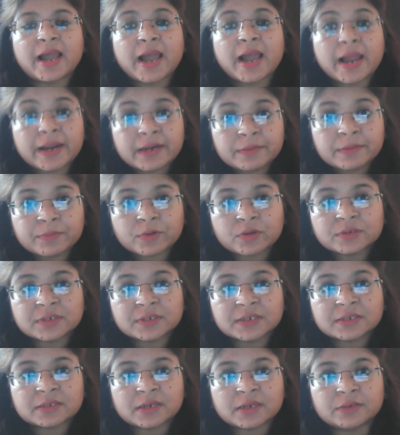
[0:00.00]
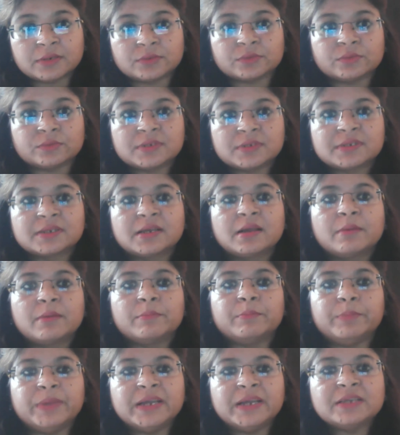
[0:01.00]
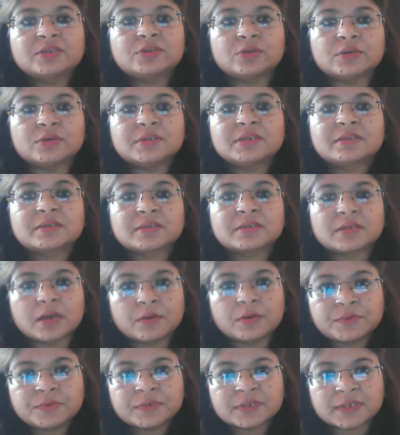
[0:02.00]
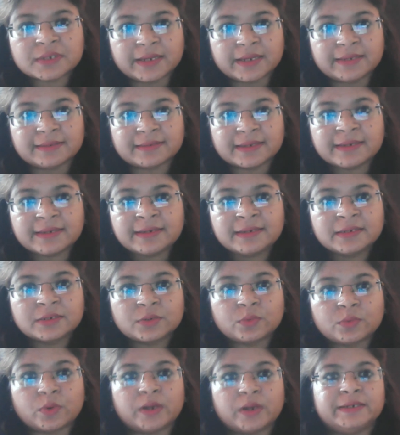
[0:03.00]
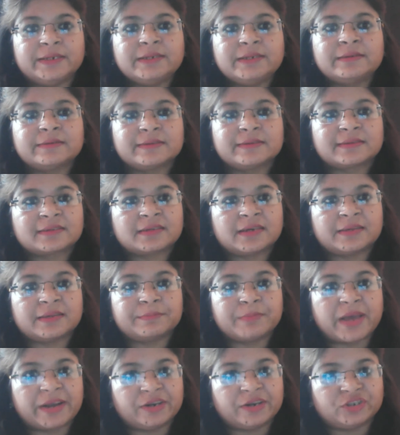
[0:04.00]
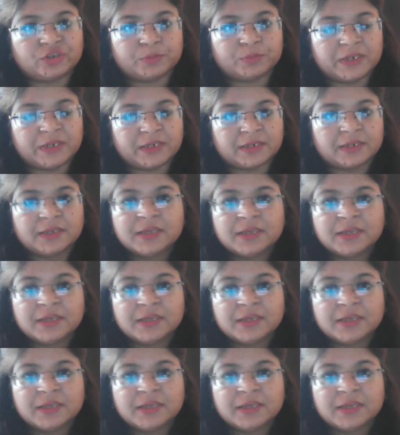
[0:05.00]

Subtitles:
and process controls based on sound science and quality risk management.